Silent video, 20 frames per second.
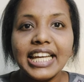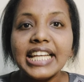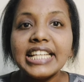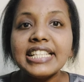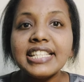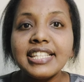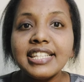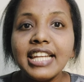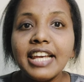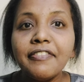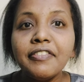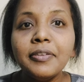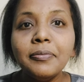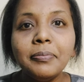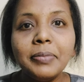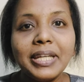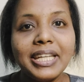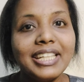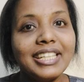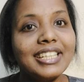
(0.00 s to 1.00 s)
It's
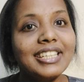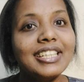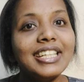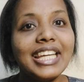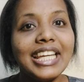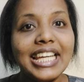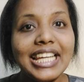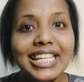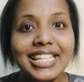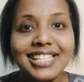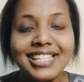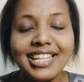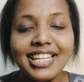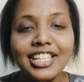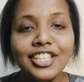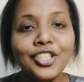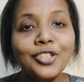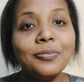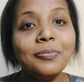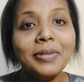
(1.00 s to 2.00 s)
never been
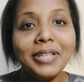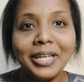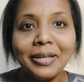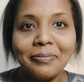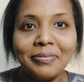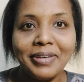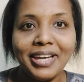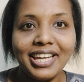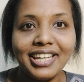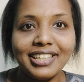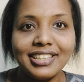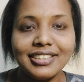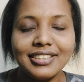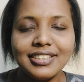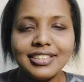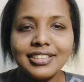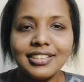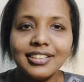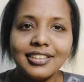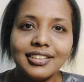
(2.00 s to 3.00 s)
easy to be a
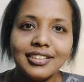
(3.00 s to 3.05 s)
parent.